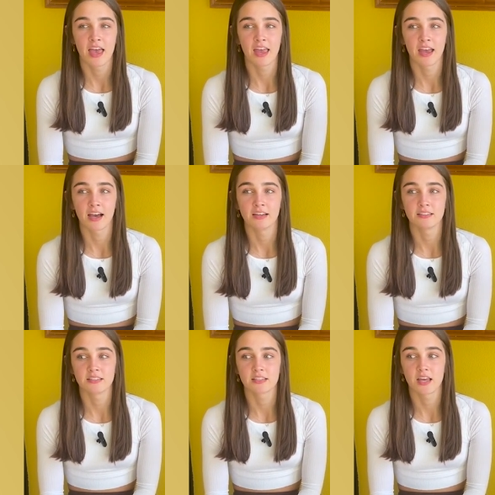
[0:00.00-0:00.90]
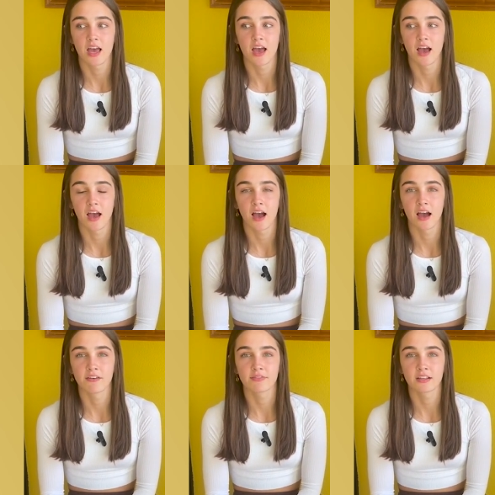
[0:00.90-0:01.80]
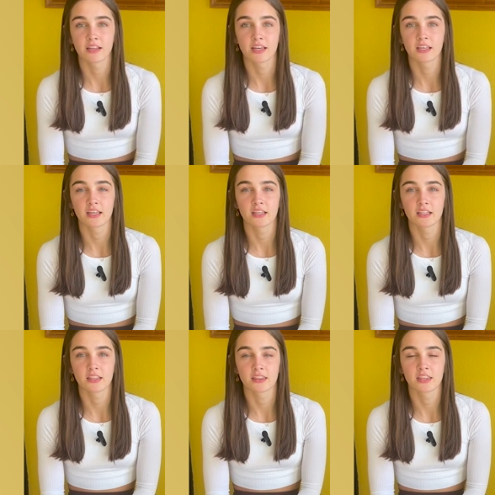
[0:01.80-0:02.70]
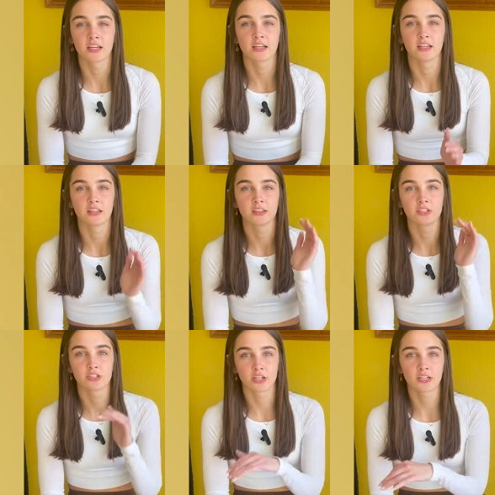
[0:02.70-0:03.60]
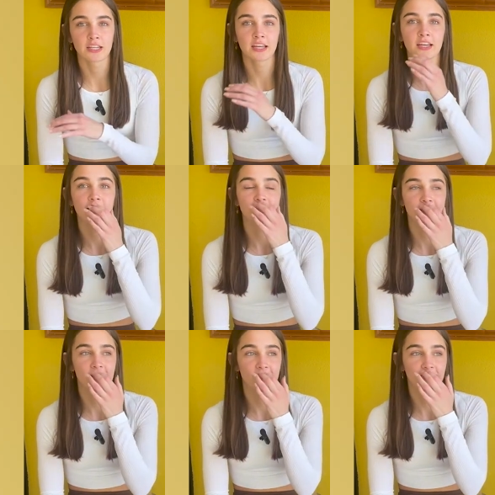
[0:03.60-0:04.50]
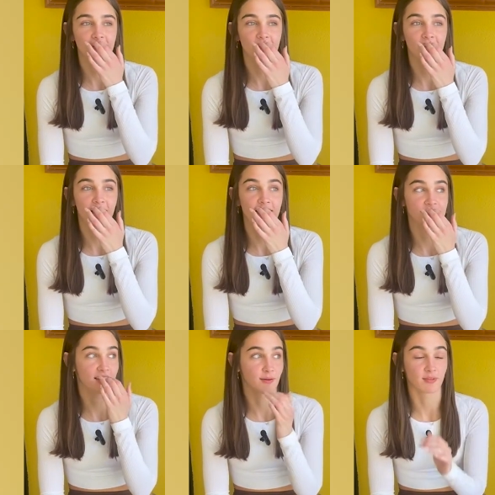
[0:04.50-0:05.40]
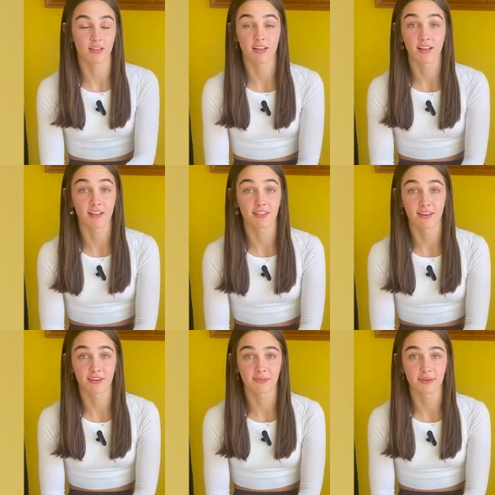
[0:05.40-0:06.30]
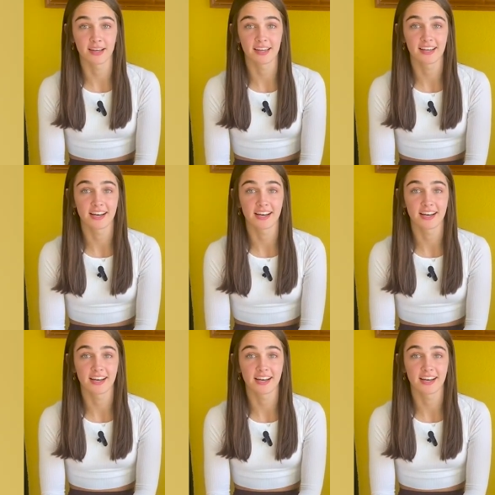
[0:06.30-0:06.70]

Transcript: and I feel like the the journey definitely has come a long way.